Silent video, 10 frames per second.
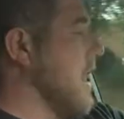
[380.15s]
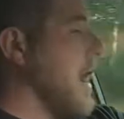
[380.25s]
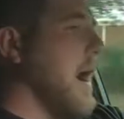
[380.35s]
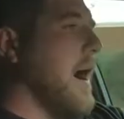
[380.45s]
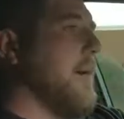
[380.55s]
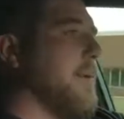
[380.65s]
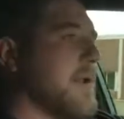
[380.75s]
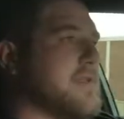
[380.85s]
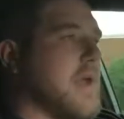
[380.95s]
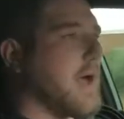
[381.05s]
But
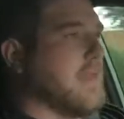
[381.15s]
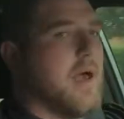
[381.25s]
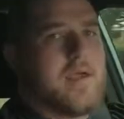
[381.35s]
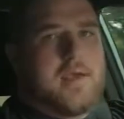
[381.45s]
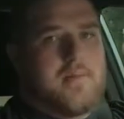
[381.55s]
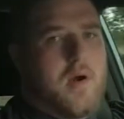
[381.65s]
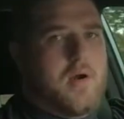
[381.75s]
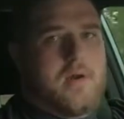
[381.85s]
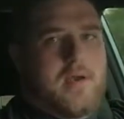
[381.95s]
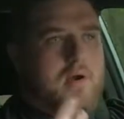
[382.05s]
it's got Lockheed
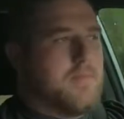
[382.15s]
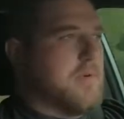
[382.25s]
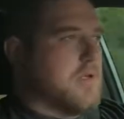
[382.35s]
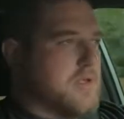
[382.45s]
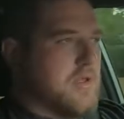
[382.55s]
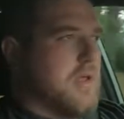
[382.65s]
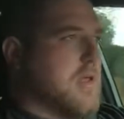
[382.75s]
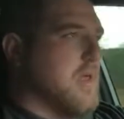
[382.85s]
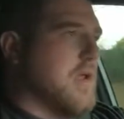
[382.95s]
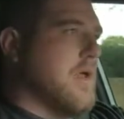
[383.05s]
Martin here,
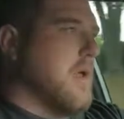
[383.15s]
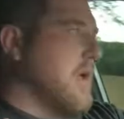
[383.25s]
Michelin,